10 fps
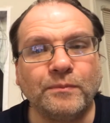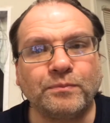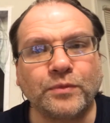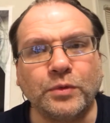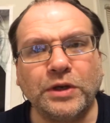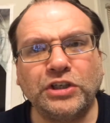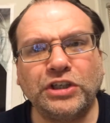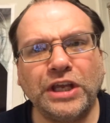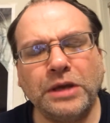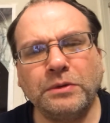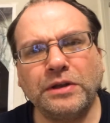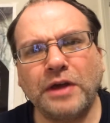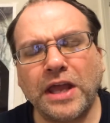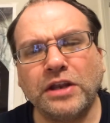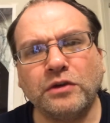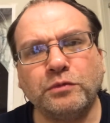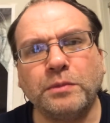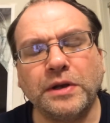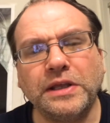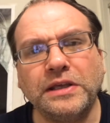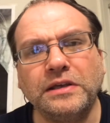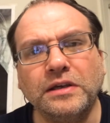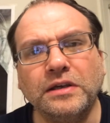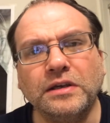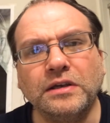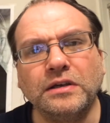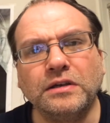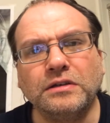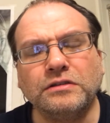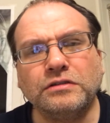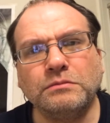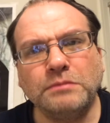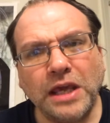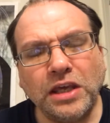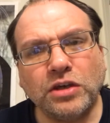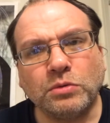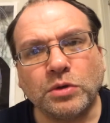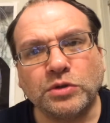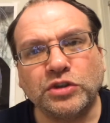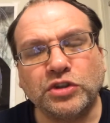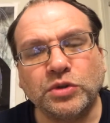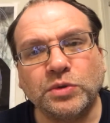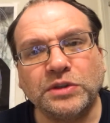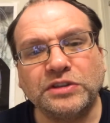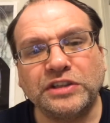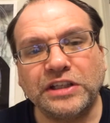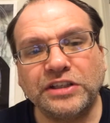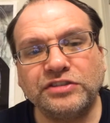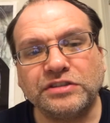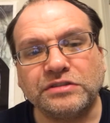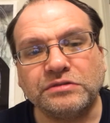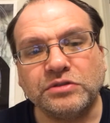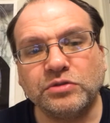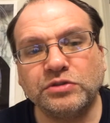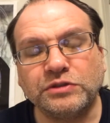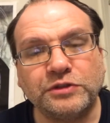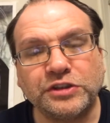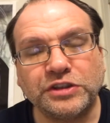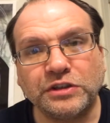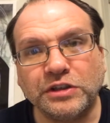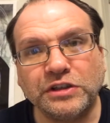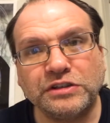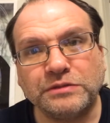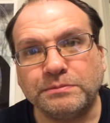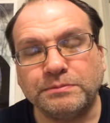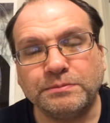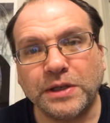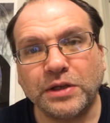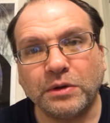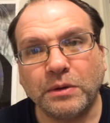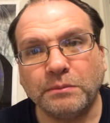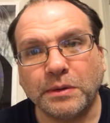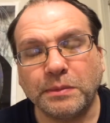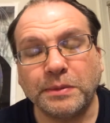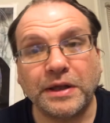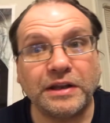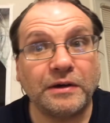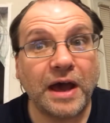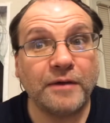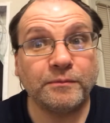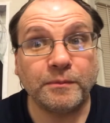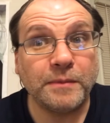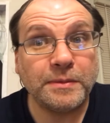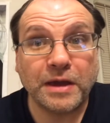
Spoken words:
which he would have had enough money to make your own suit and say, listen, use the facilities, be at home, blah, blah, blah. Now, maybe I